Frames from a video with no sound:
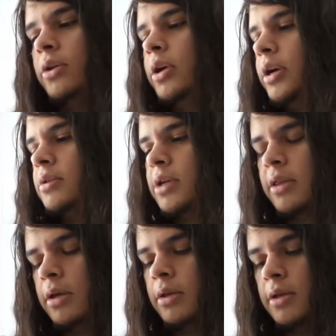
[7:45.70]
you guys, I
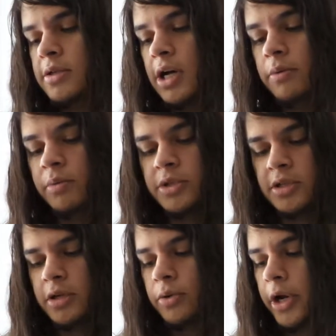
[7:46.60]
think this album is
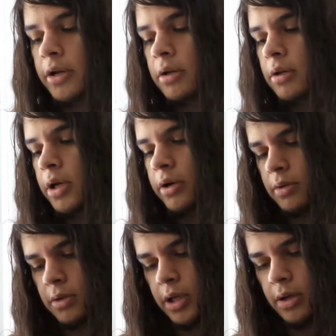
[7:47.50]
underrated, you
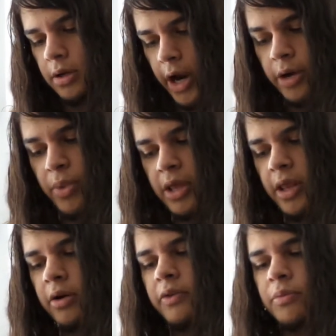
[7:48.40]
know, and Iron Maiden,
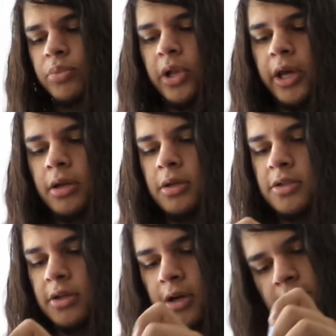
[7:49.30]
they don't even play any
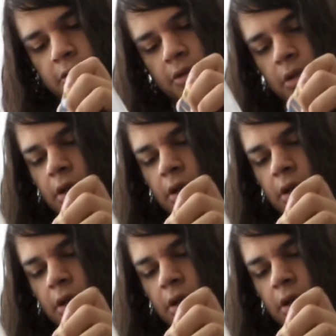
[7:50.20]
songs